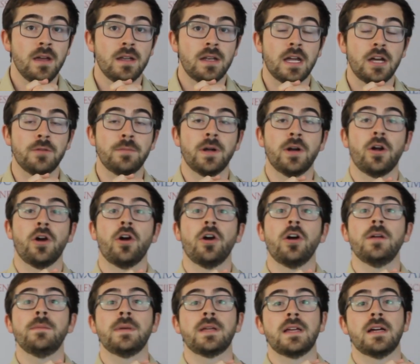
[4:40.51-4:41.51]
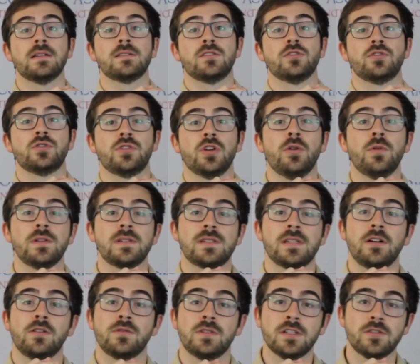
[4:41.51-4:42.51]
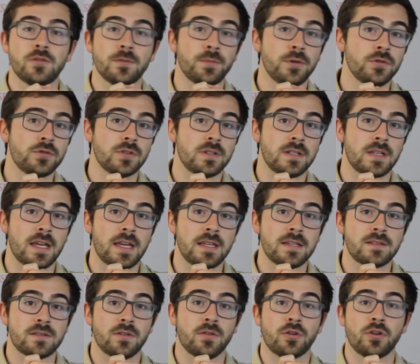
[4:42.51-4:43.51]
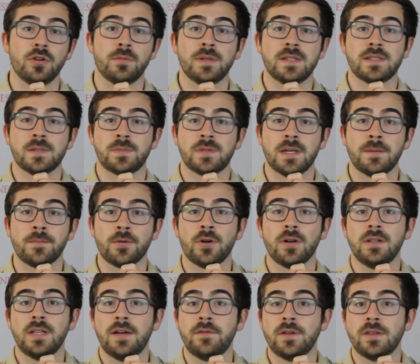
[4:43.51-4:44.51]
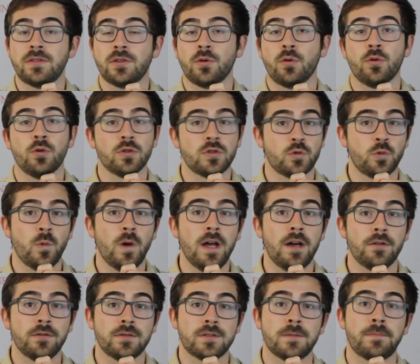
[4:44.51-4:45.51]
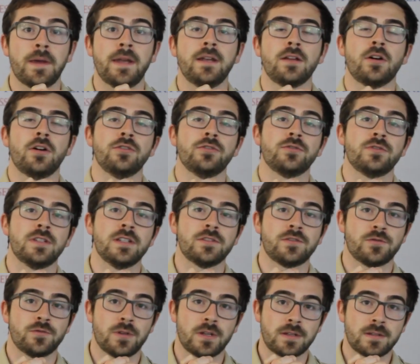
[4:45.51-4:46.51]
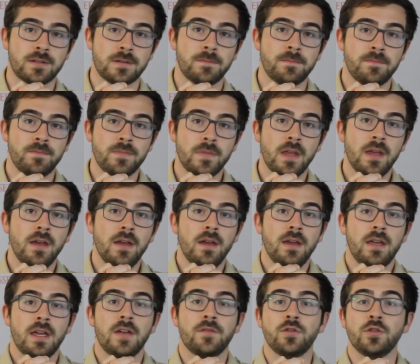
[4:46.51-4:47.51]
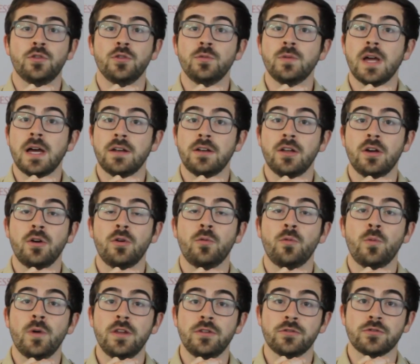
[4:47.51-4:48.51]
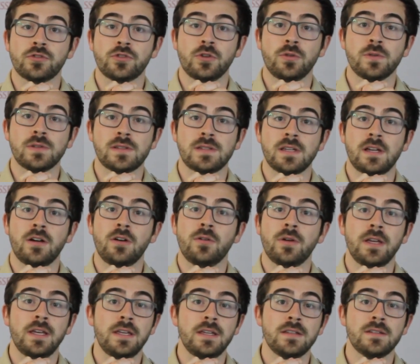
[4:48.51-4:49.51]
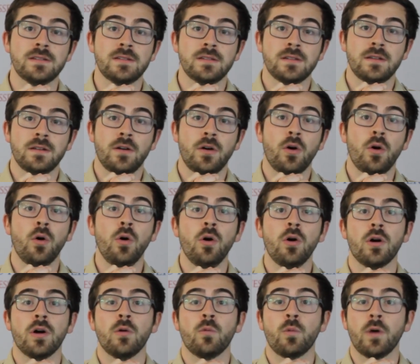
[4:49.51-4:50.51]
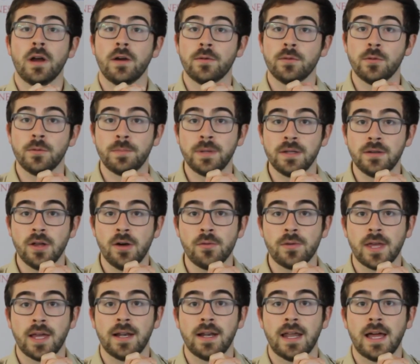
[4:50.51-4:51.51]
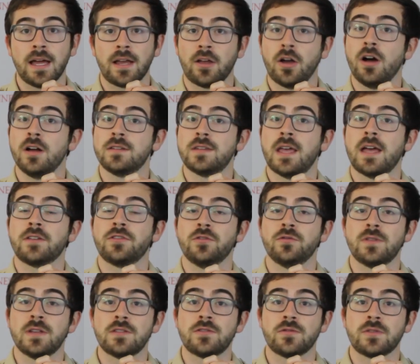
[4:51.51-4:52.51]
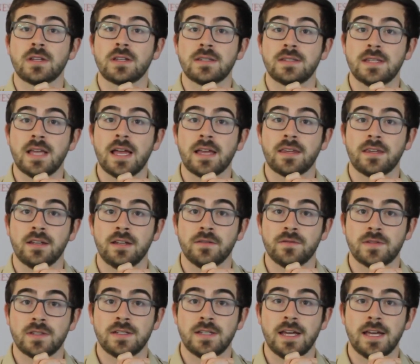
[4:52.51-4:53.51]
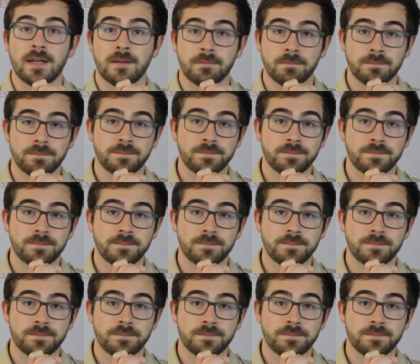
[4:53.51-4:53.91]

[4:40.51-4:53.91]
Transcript: Now you better hurry because the show and sell distribution dates are going to be September 11th or 12th depending on your district. If you do not know when your show and sell is or where it will be located at, contact your district executive today.